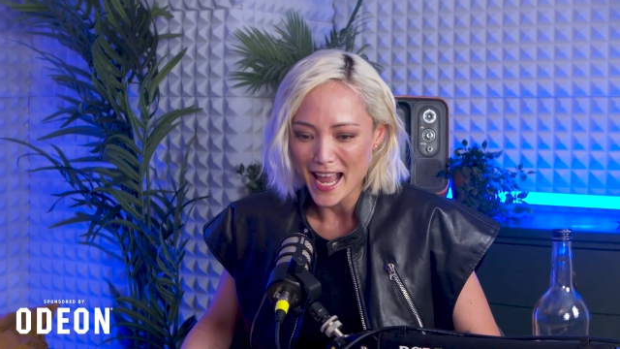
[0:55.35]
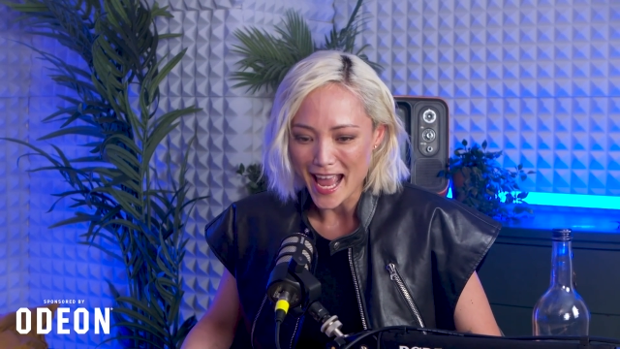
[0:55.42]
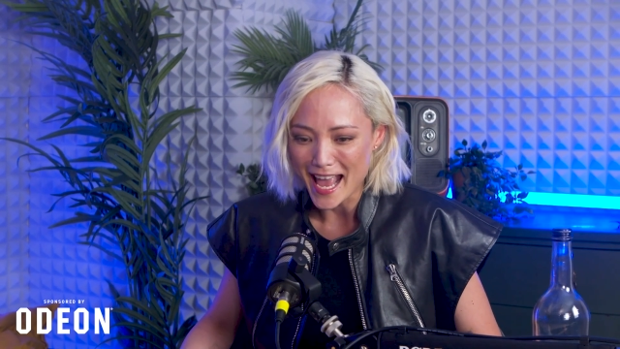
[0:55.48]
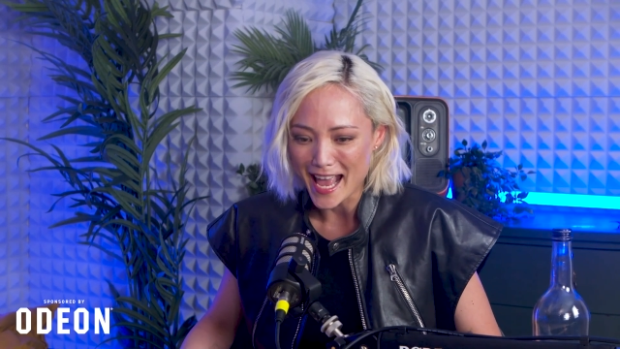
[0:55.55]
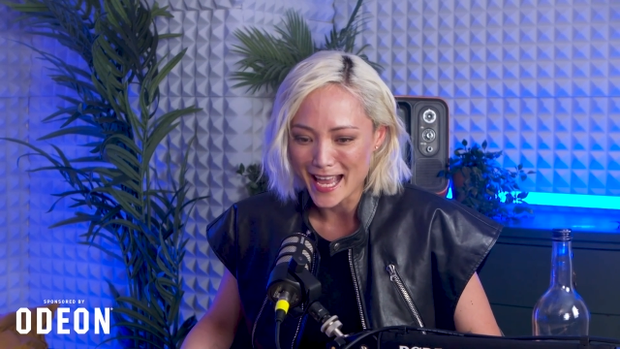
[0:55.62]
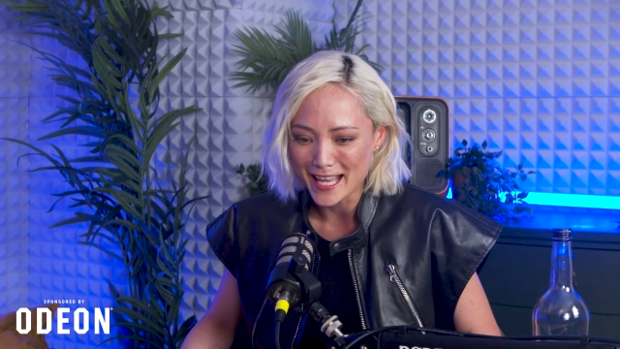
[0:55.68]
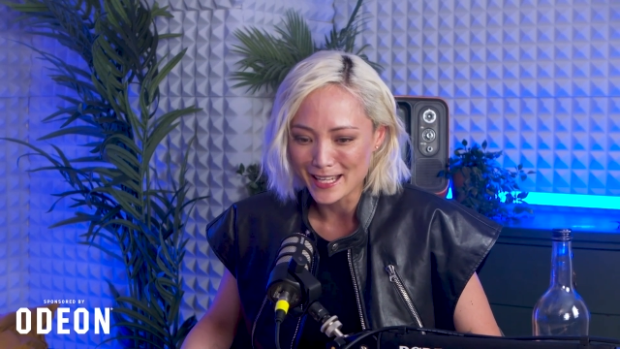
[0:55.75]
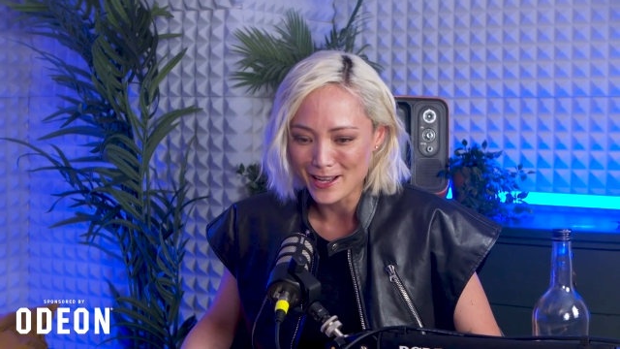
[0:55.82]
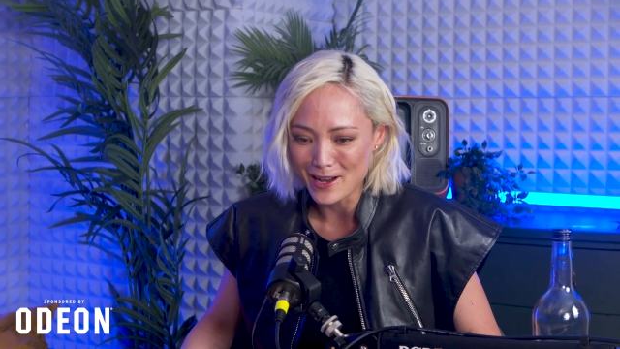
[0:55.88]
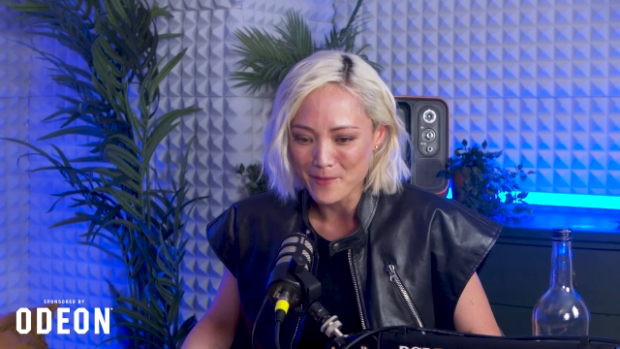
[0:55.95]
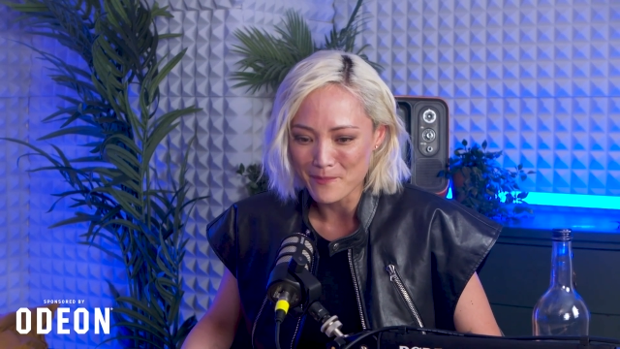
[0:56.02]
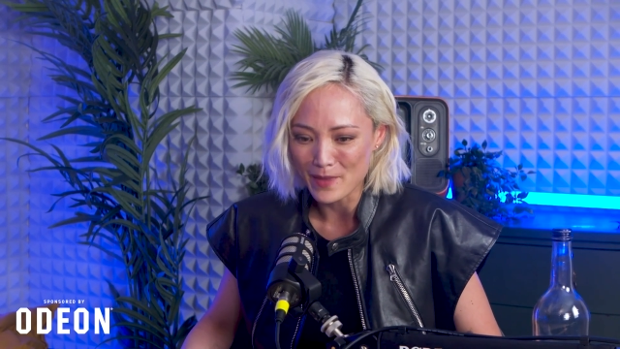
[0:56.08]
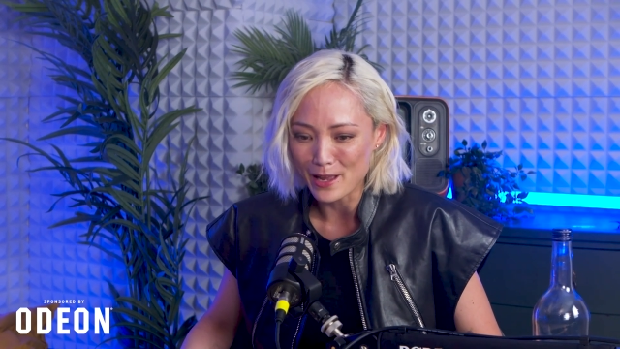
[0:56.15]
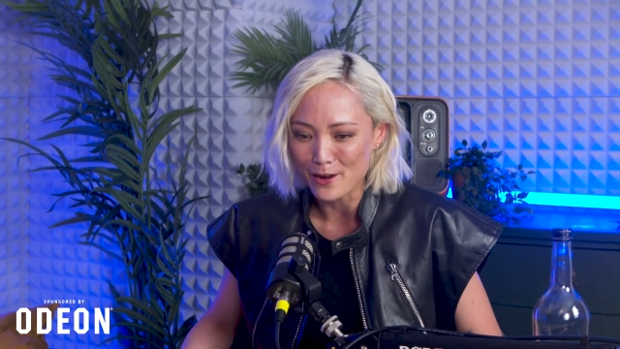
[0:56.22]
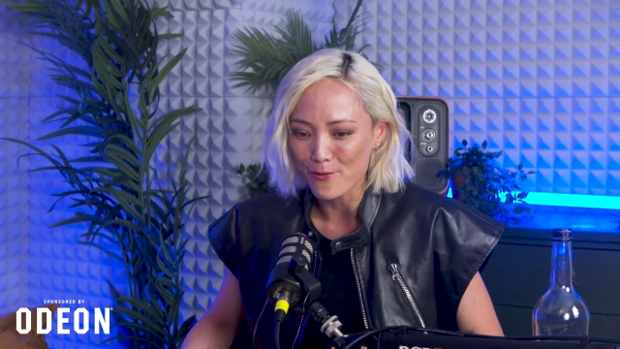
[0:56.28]
and
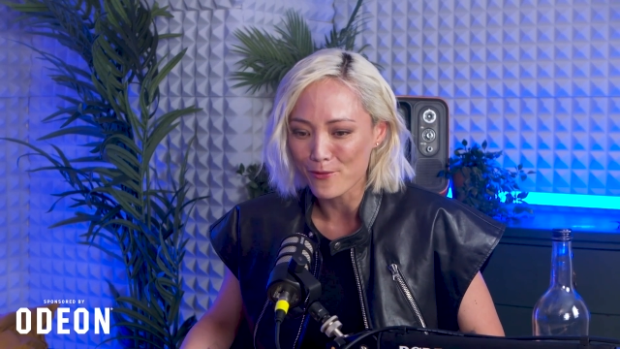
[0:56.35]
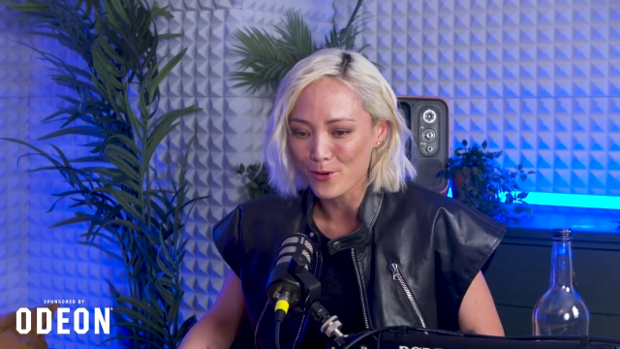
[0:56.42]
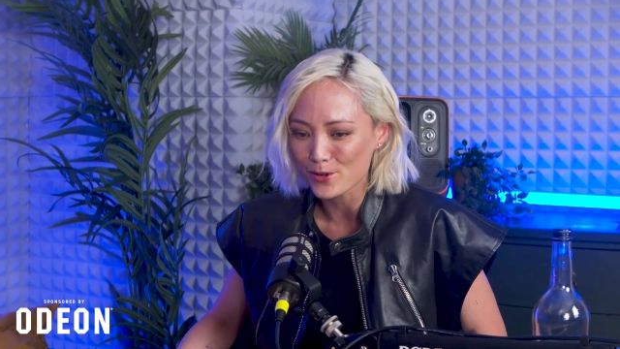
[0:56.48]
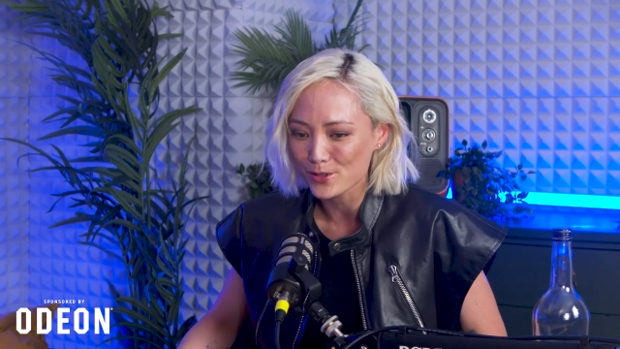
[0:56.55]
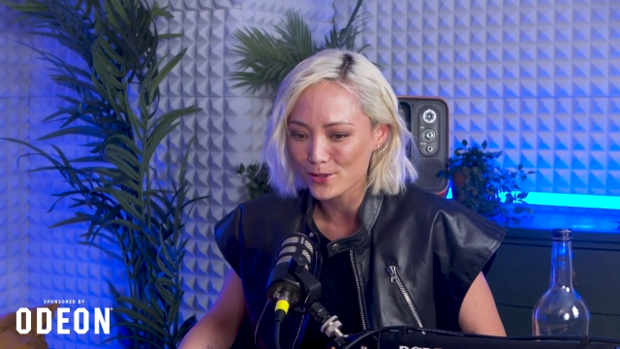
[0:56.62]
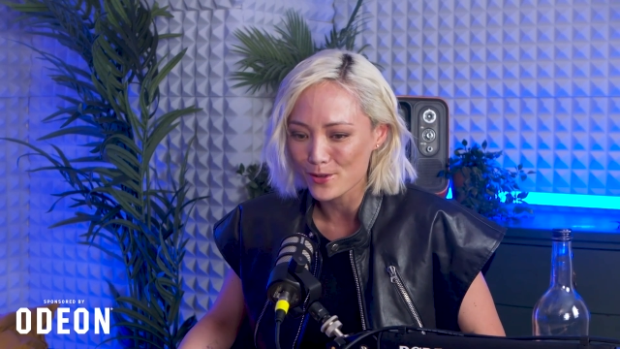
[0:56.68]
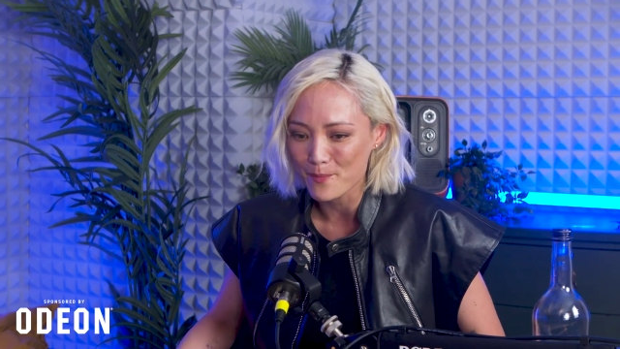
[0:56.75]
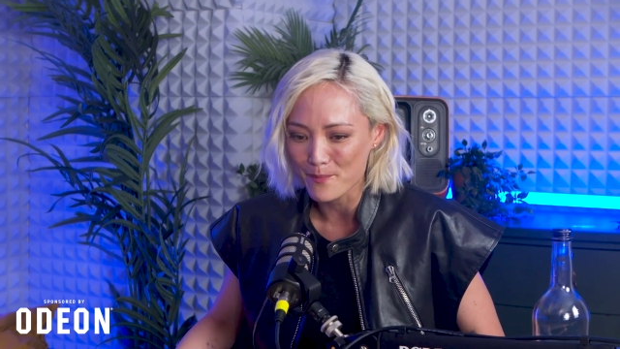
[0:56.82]
of course the